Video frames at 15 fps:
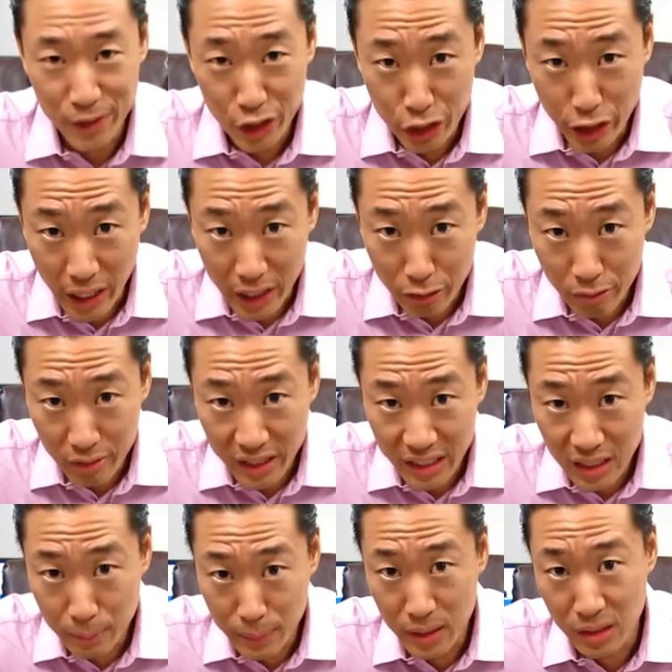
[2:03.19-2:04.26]
generally
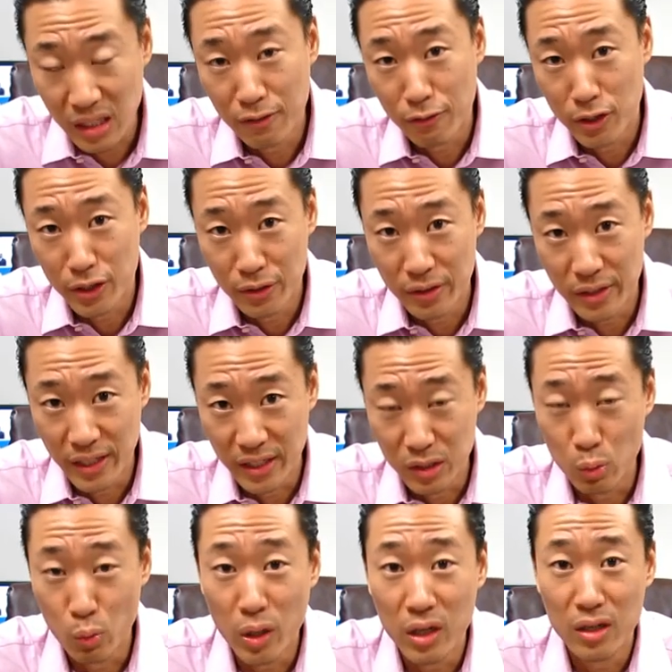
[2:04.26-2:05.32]
going to be looking for two
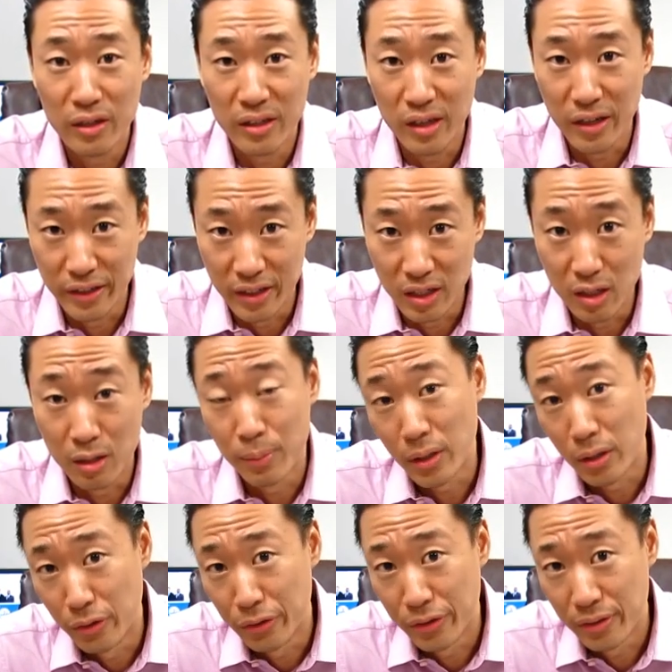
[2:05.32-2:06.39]
things, one or the other, or
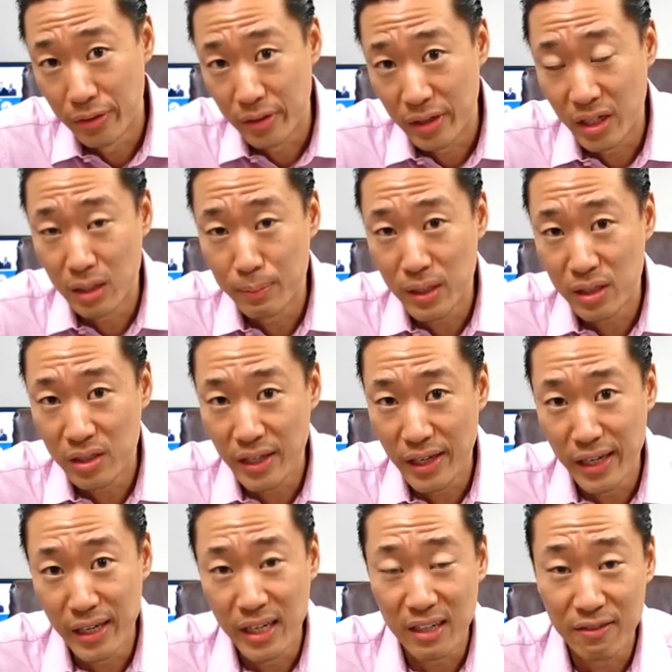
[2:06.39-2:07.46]
both. They're going to be
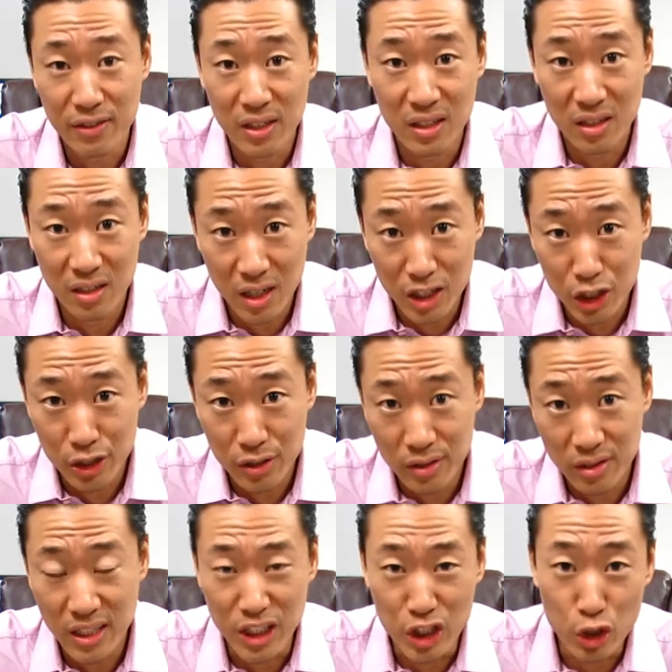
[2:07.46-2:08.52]
seeing if the
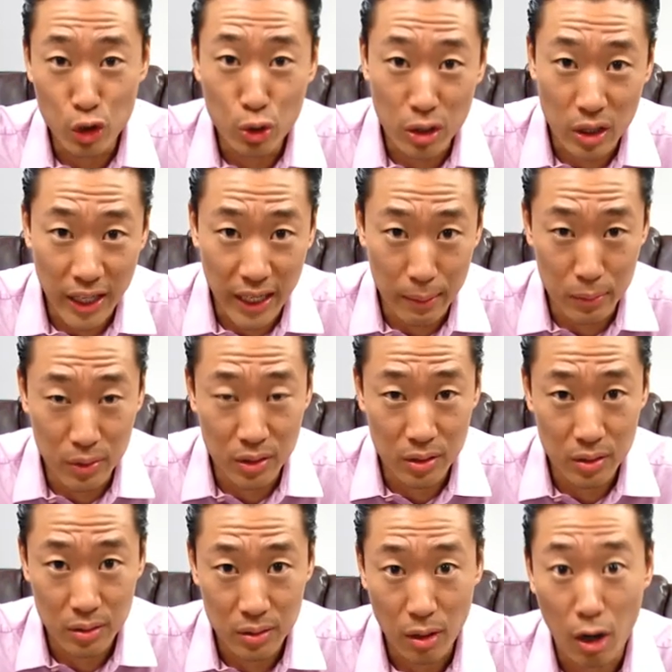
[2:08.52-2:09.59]
deductions that you
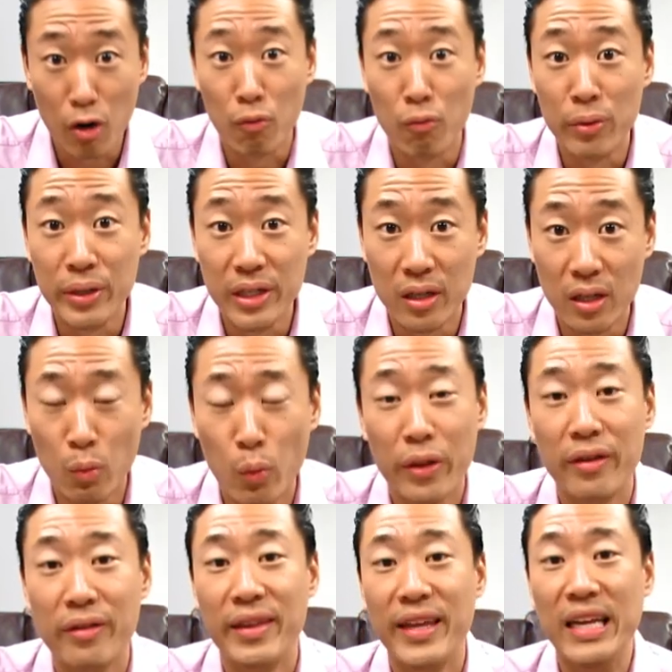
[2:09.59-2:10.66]
claimed are real,
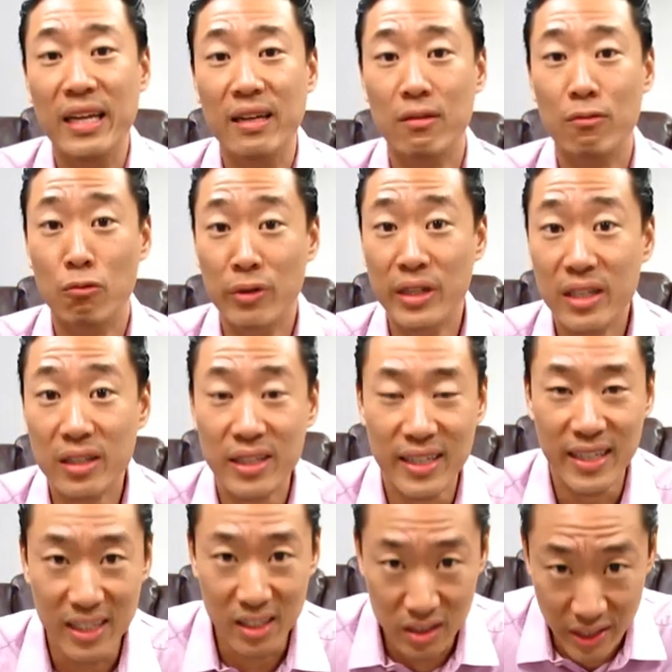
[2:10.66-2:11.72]
whether they
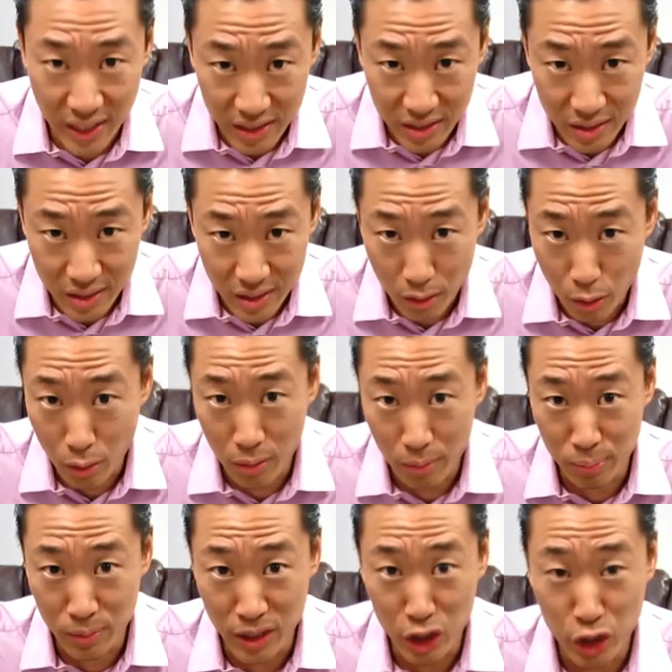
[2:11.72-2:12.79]
really exist,
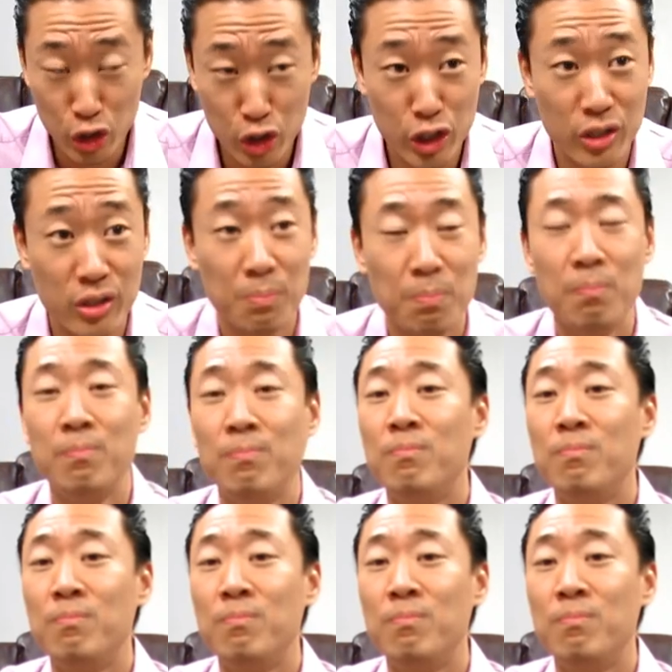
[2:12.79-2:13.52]
or did you just